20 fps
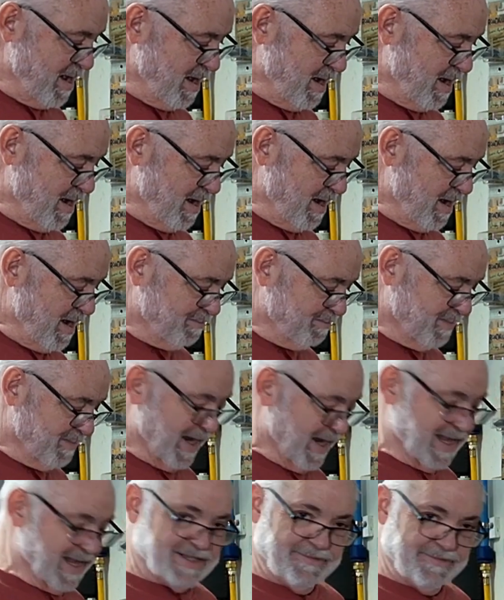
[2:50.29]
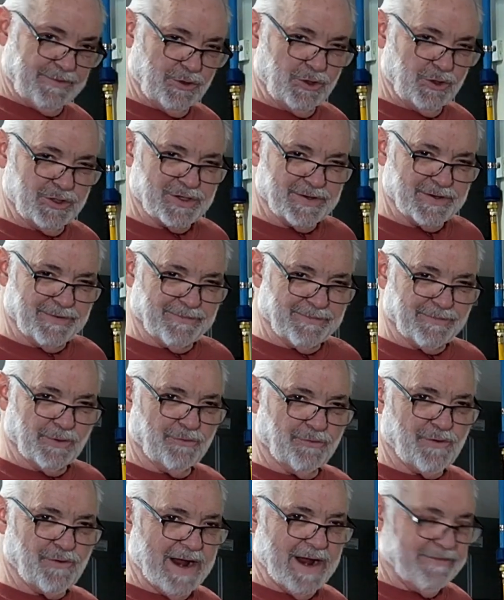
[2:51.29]
I guess if you're using it for a
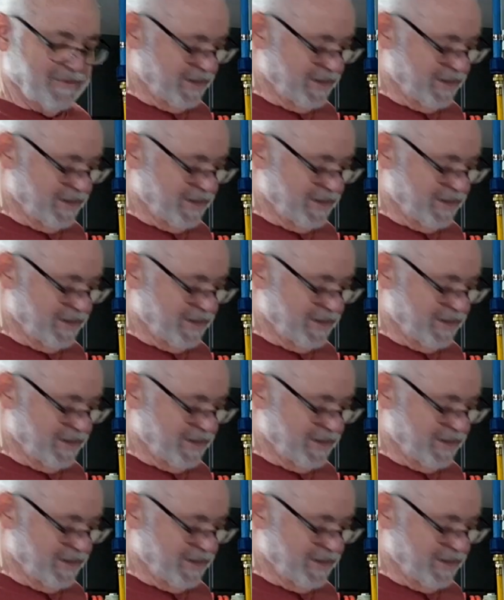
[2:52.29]
driver,